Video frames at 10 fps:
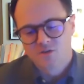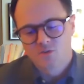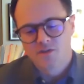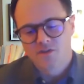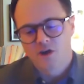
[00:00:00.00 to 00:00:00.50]

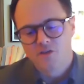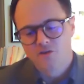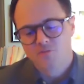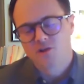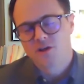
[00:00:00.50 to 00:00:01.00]
with
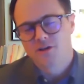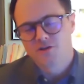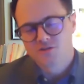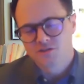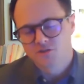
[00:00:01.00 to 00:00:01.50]
other
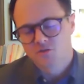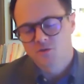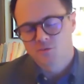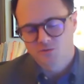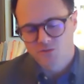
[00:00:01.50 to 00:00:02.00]
players in the
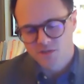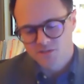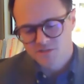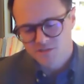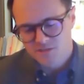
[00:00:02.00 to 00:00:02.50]
criminal
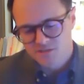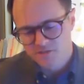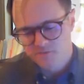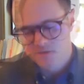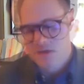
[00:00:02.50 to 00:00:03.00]
justice
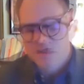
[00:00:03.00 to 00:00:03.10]
system.